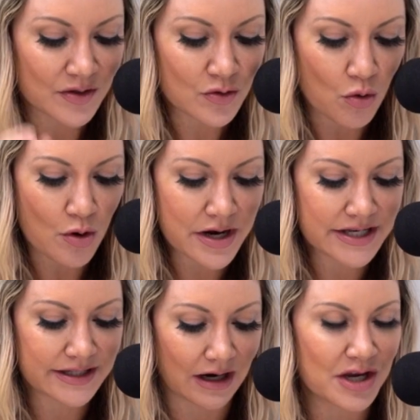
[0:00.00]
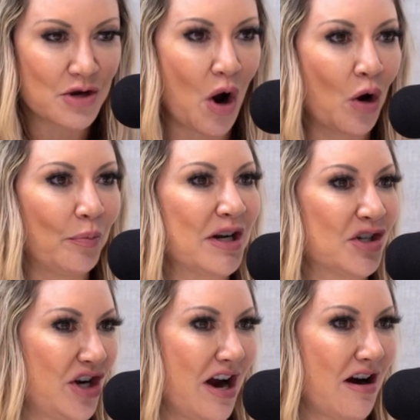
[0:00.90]
stories are you hoping to
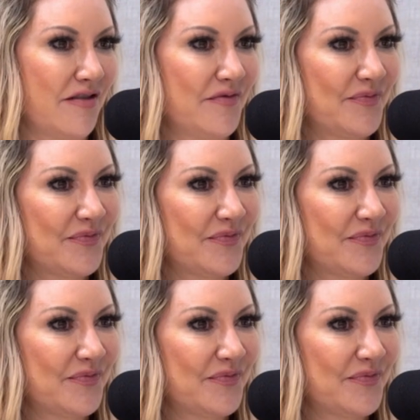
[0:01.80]
share?